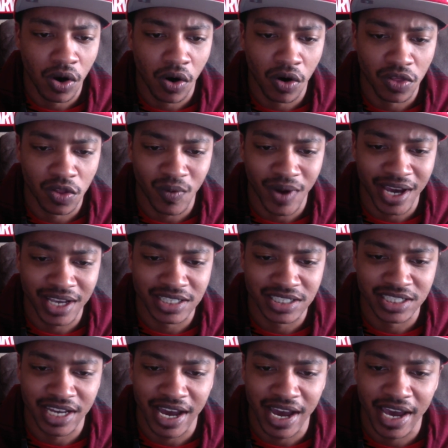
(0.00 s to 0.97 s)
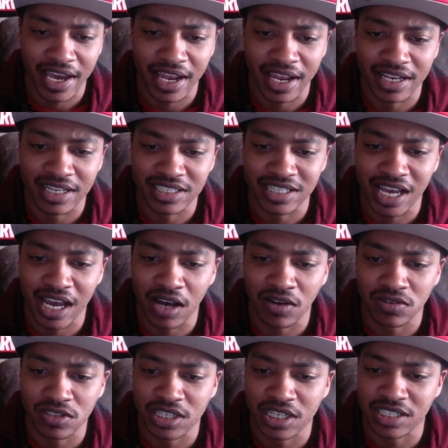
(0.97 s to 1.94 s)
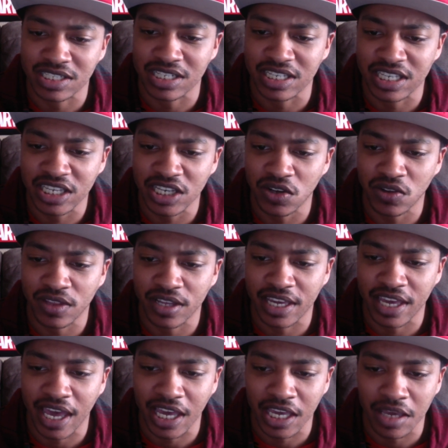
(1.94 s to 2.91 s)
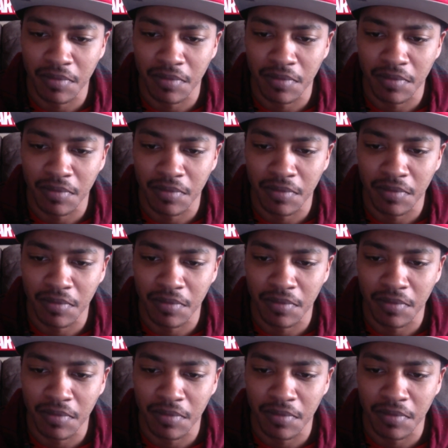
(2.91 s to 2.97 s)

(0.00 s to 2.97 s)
on the right side, and the Zhao says to kill the Kanki